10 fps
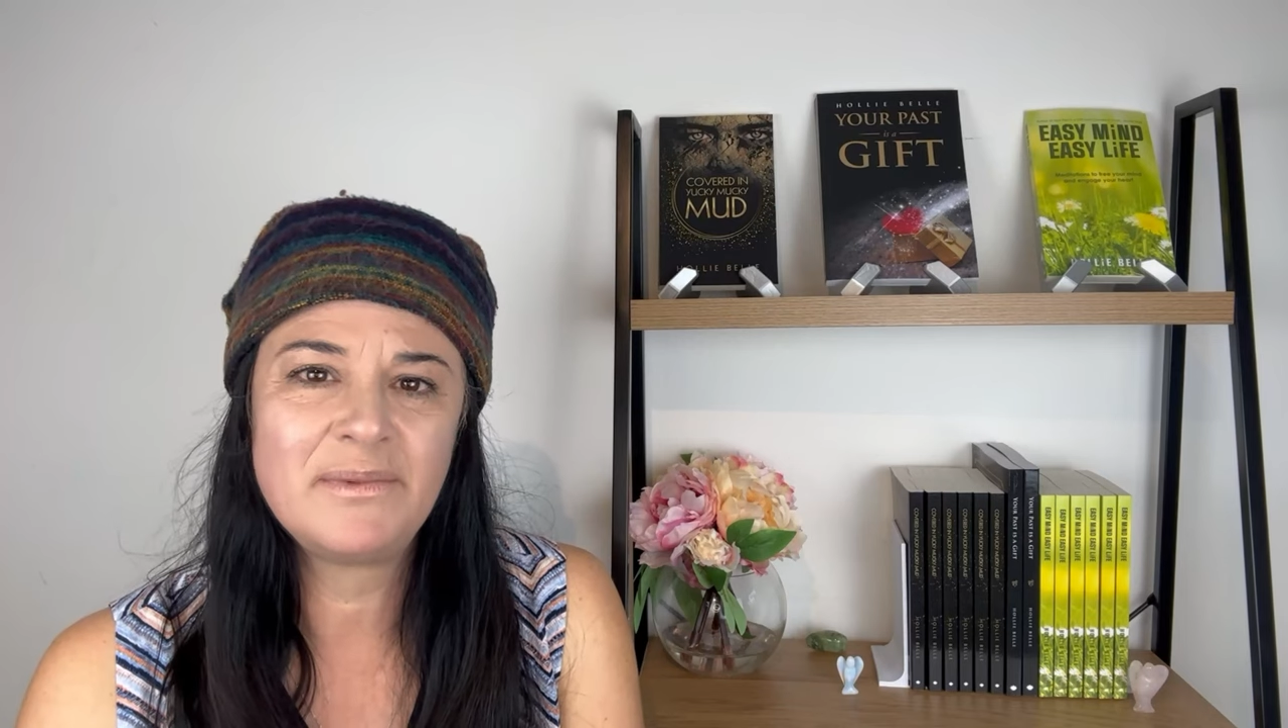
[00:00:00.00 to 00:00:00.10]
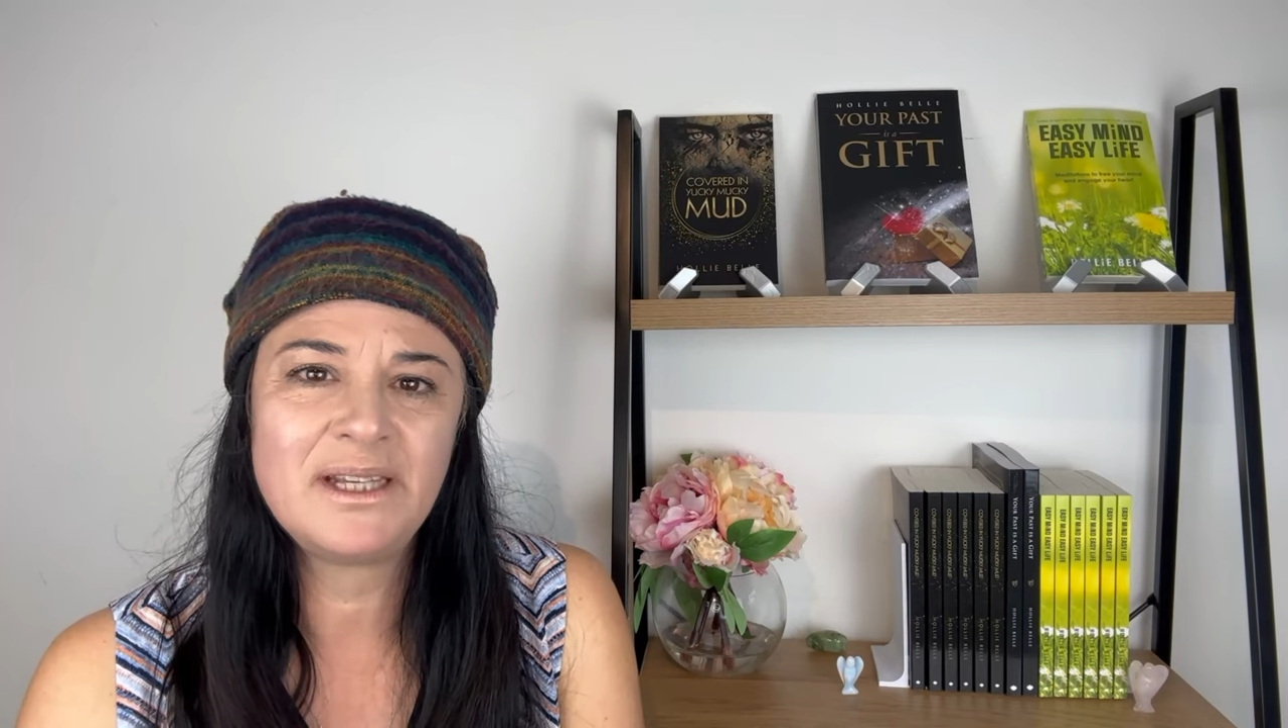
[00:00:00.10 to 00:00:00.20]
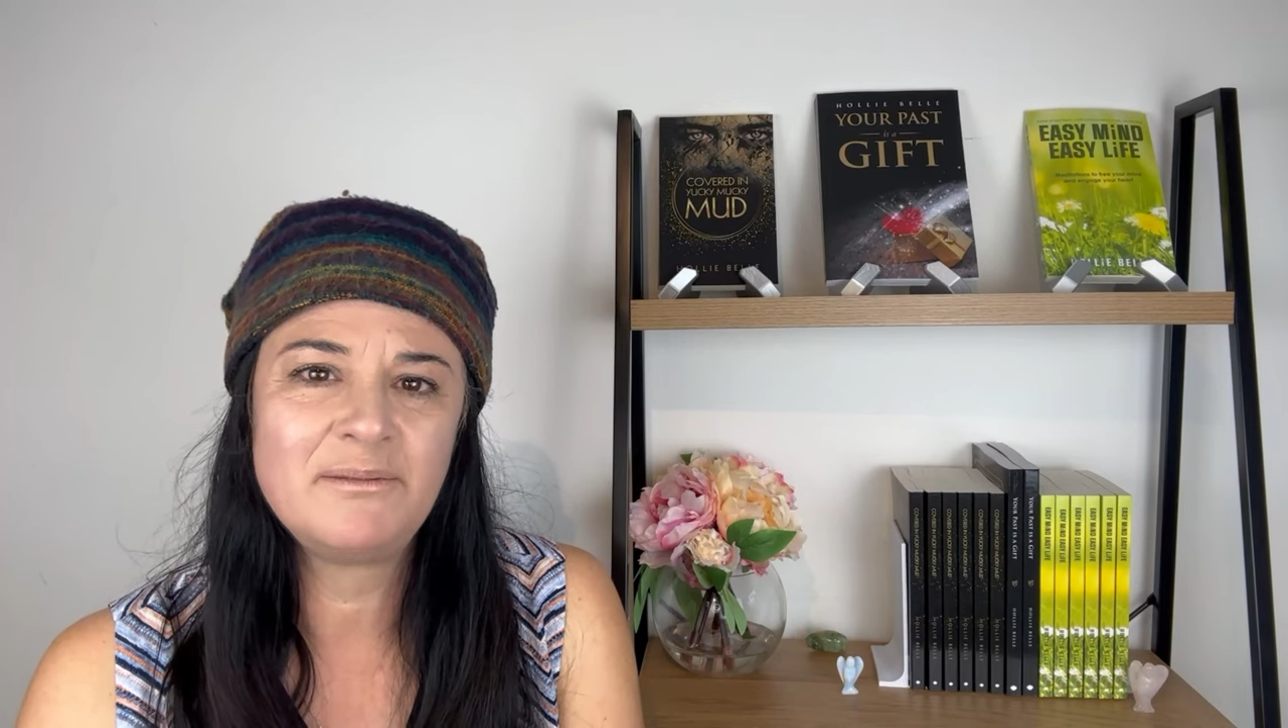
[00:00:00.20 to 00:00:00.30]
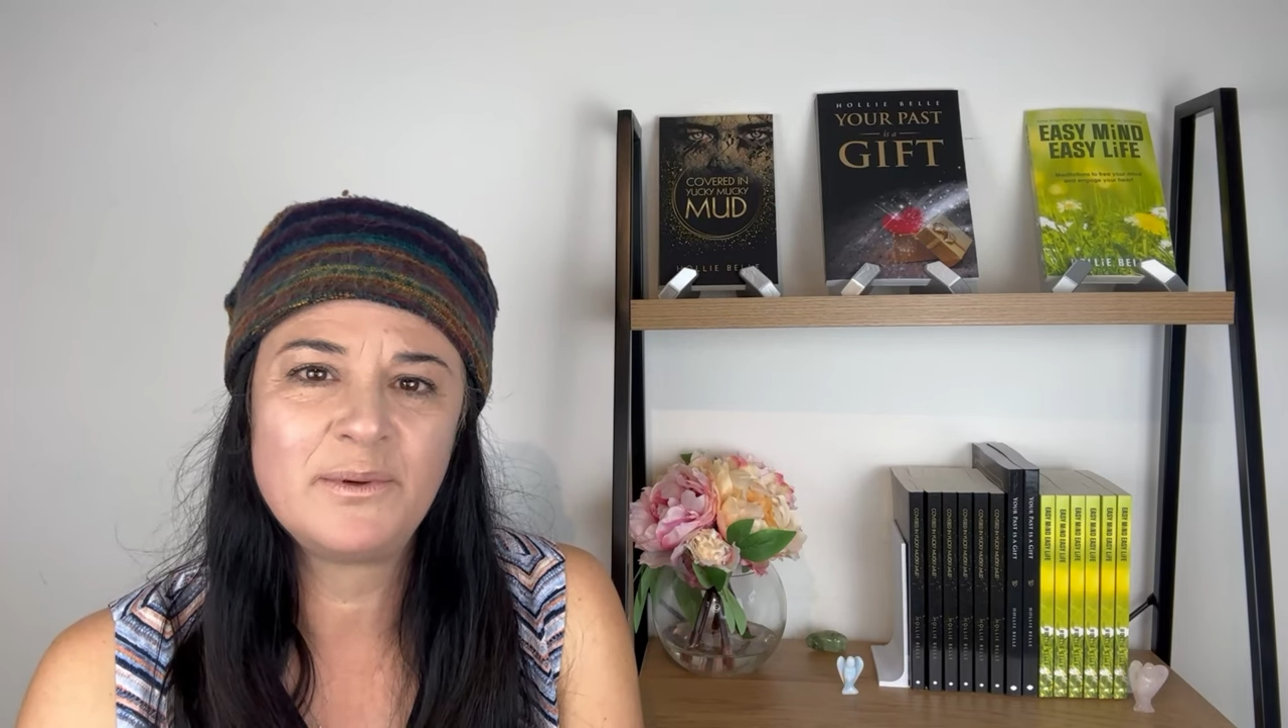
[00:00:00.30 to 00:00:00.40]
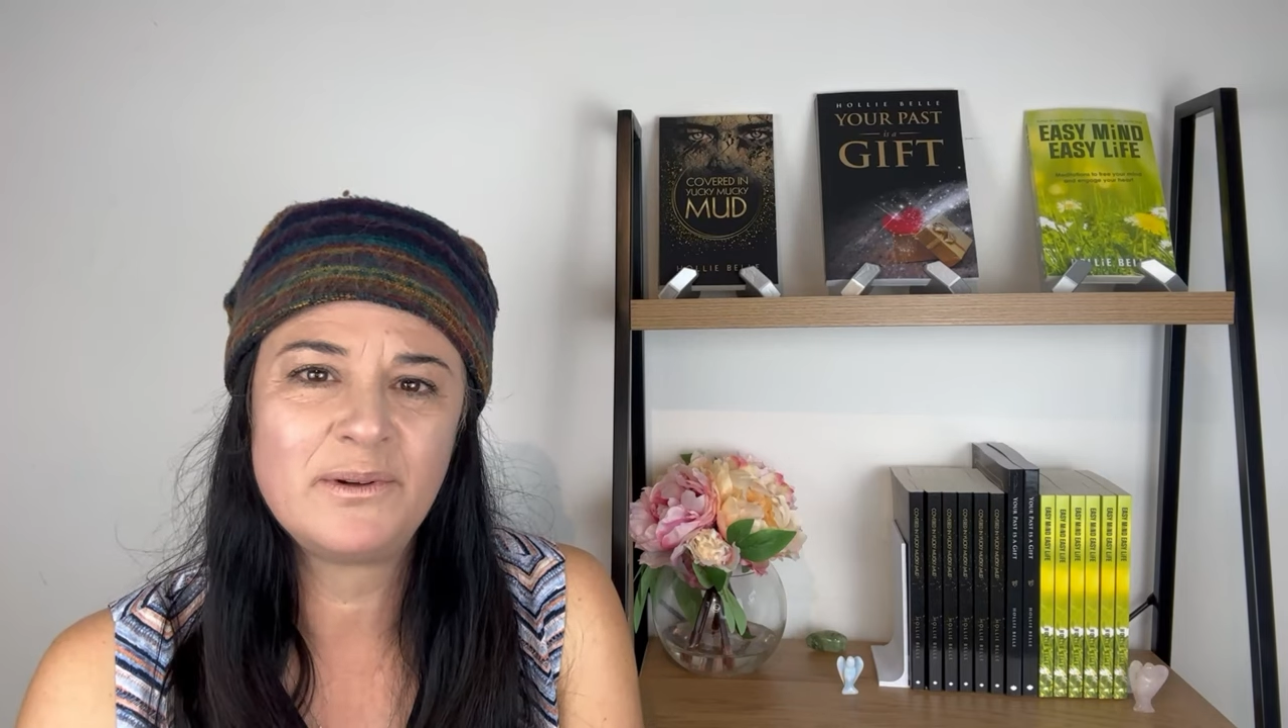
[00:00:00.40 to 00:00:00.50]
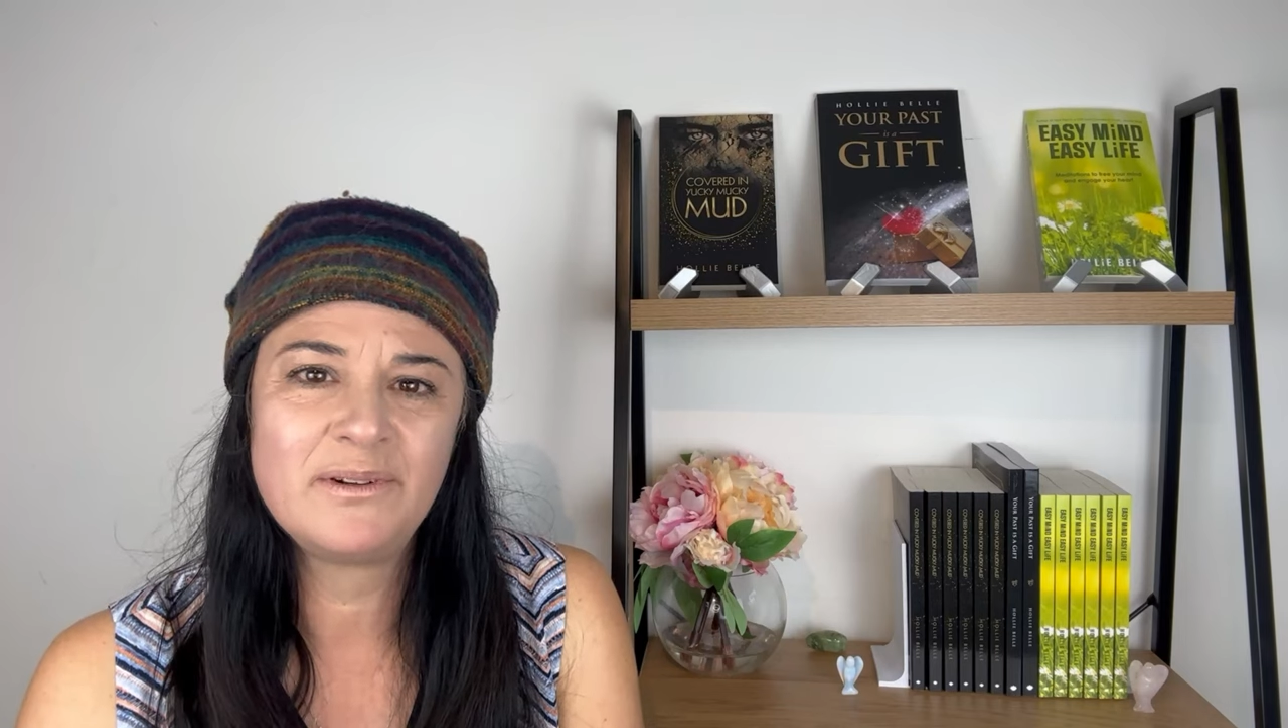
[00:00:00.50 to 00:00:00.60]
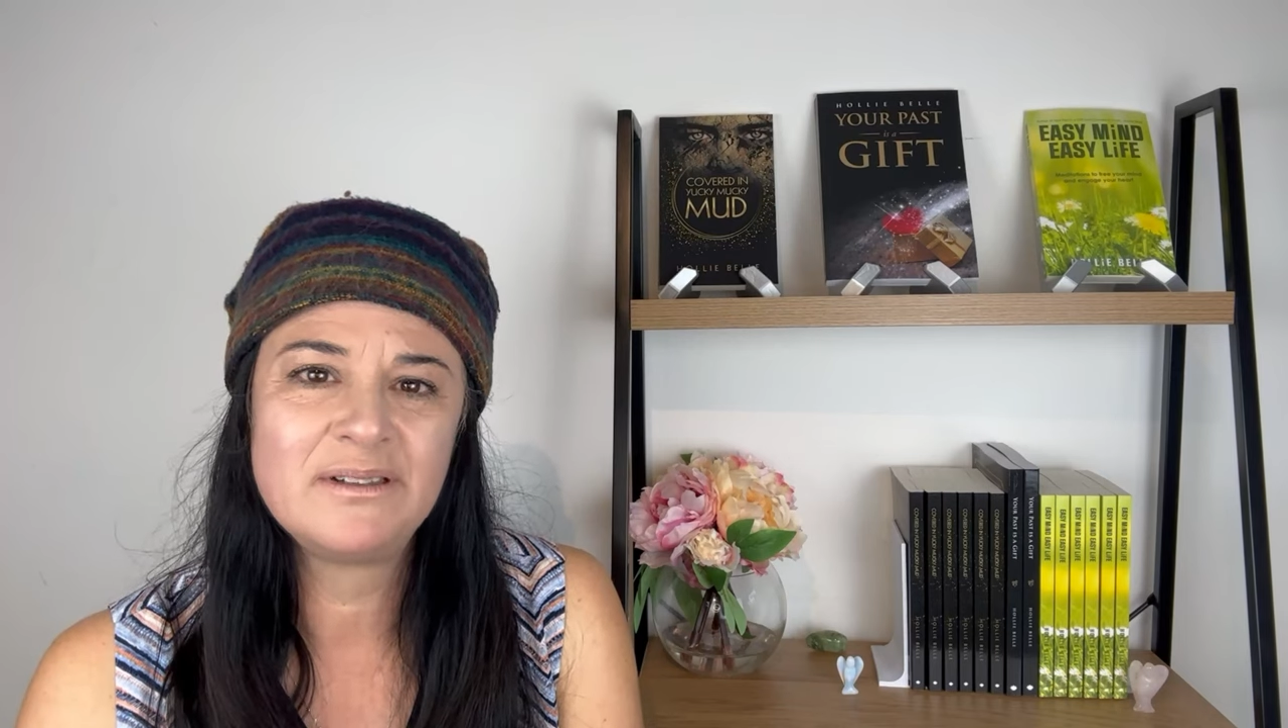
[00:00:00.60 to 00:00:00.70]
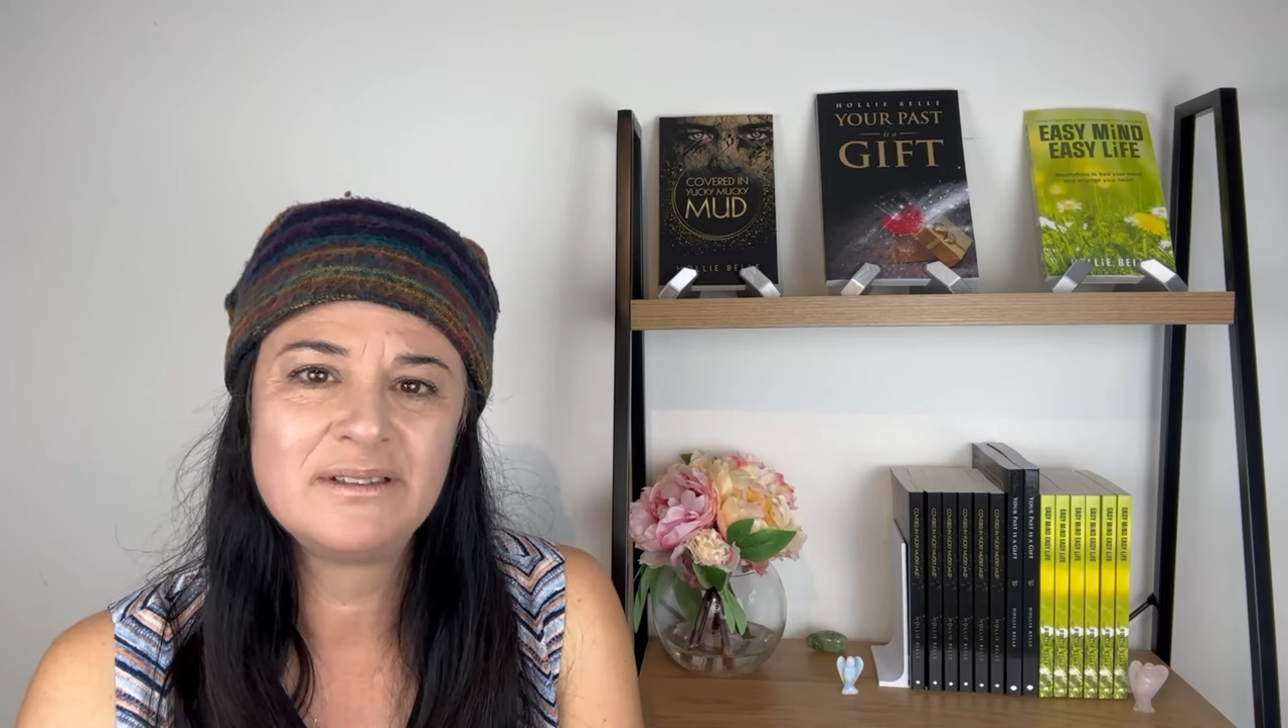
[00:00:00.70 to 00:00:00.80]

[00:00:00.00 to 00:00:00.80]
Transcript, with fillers: anymore.